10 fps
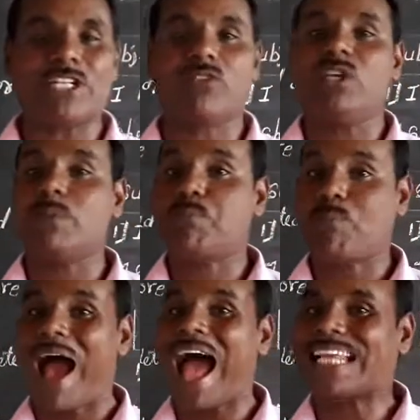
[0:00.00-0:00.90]
between
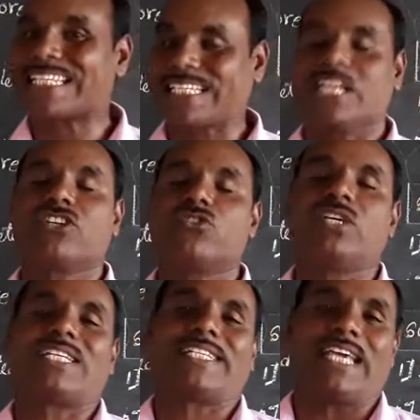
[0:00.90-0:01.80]
past
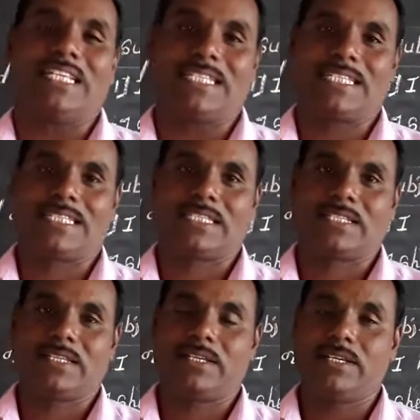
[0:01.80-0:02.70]
continuous tense.
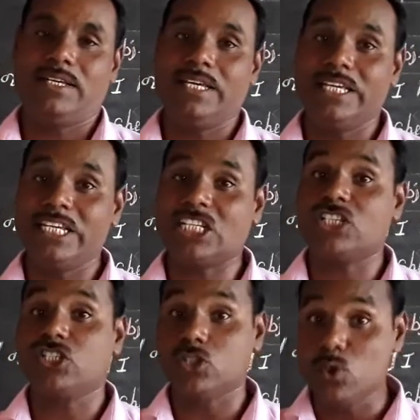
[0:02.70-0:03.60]
It
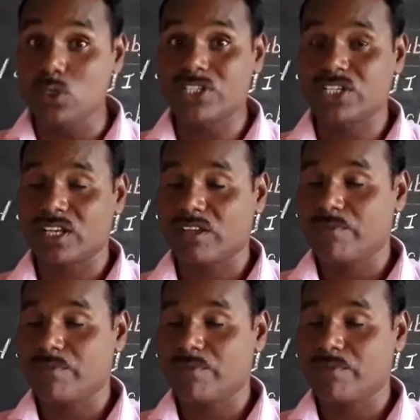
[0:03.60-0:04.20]
is used